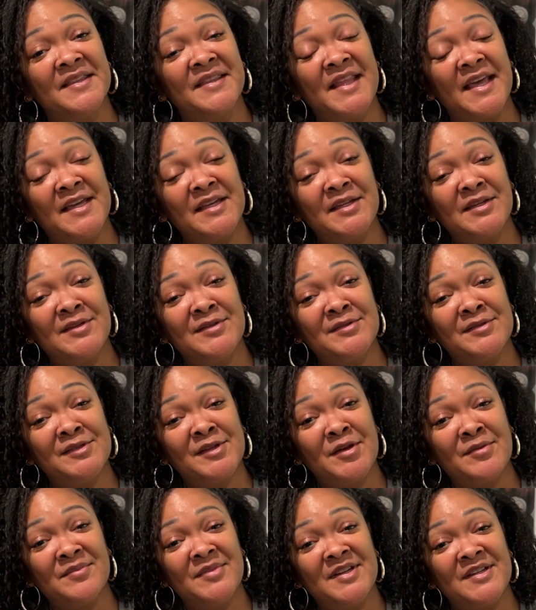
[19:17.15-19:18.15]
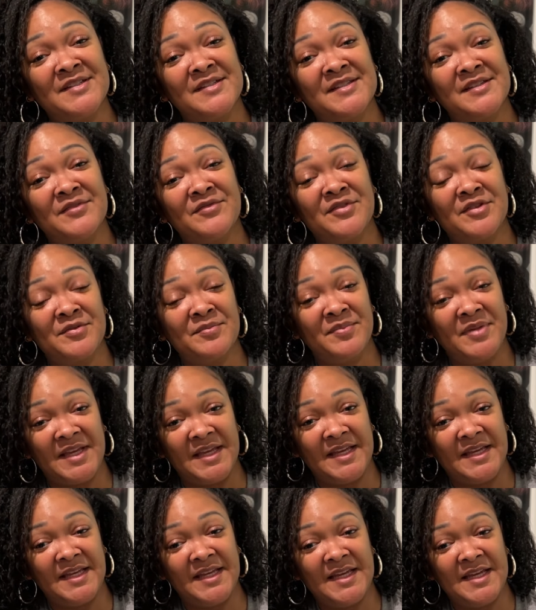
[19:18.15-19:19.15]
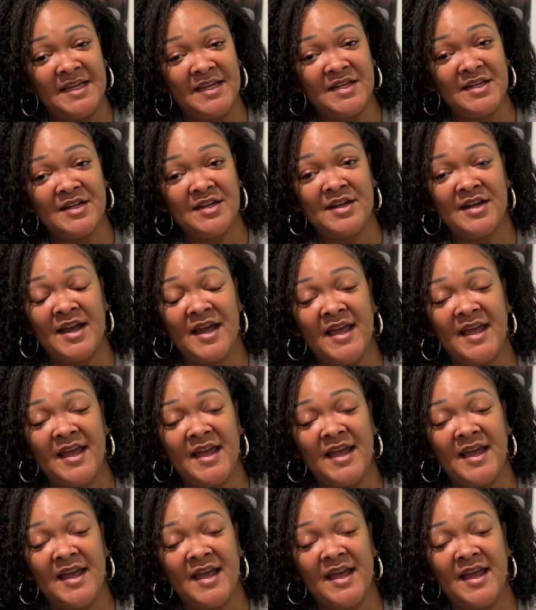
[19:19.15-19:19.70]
Thank you so much for being here,